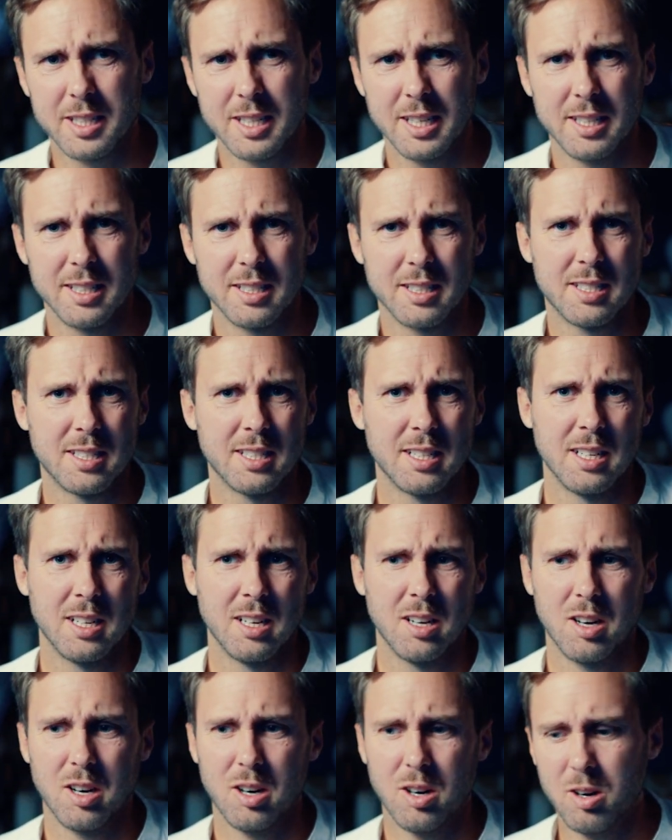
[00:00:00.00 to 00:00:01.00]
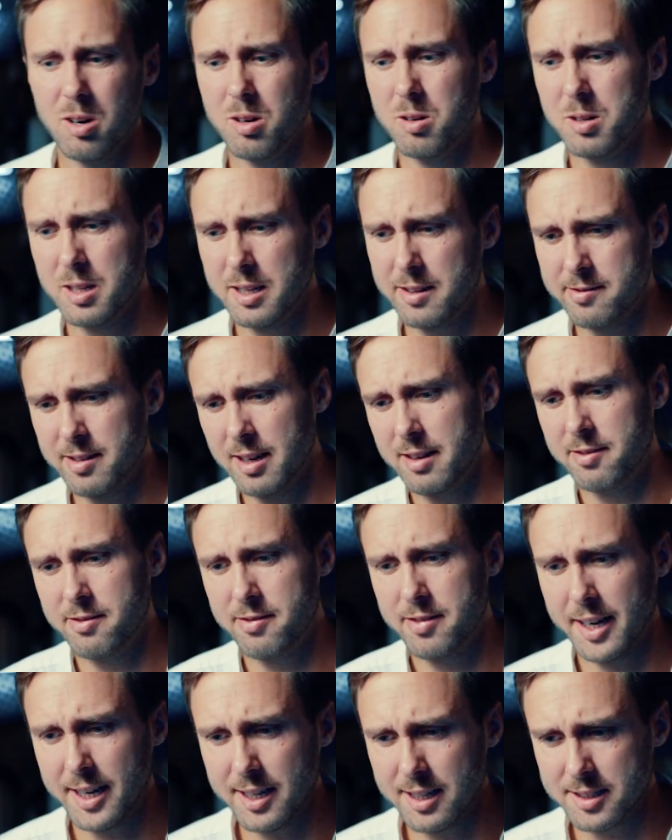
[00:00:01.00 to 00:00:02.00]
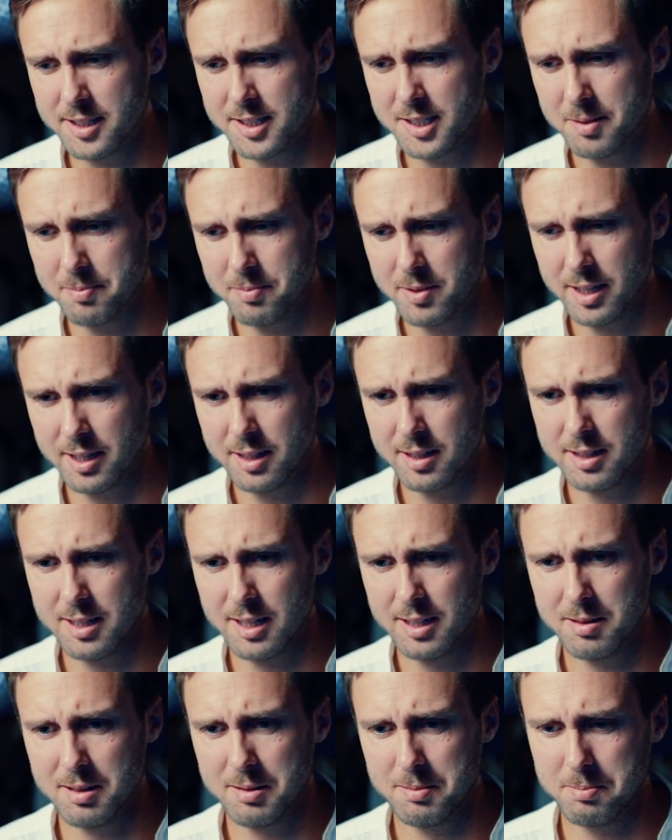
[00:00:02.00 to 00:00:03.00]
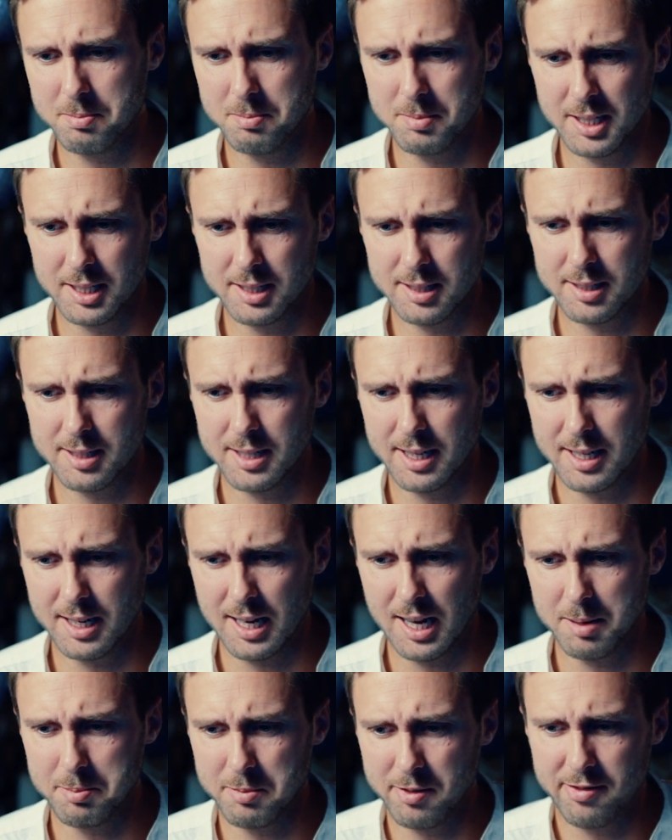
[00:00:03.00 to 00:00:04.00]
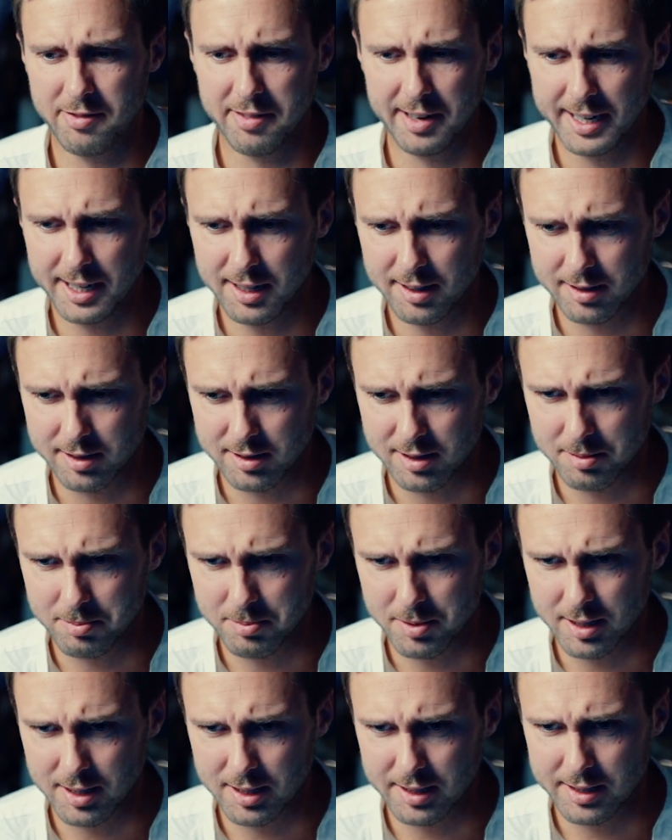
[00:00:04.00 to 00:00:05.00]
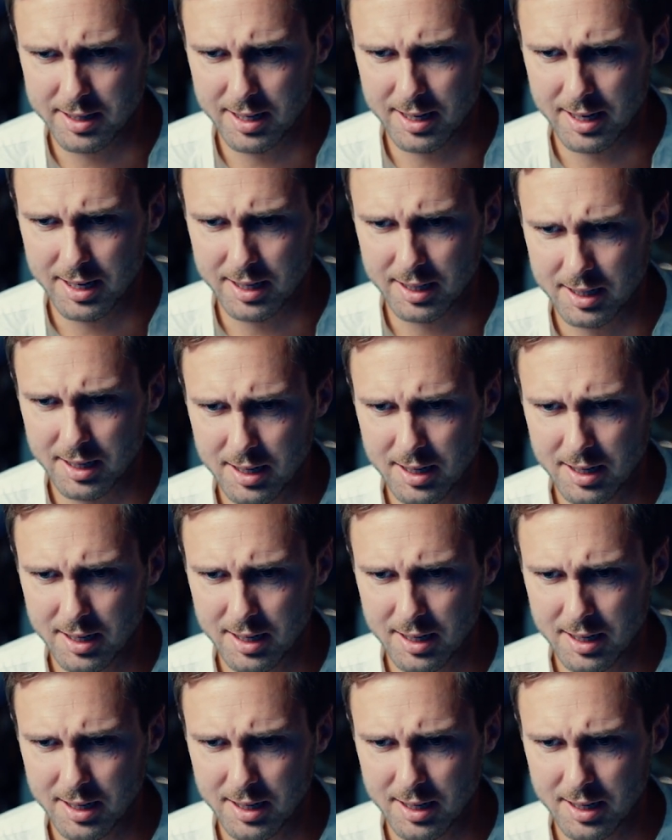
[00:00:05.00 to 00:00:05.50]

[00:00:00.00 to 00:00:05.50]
And oh, if I fail at something, then it means that I'm a failure, but it's like,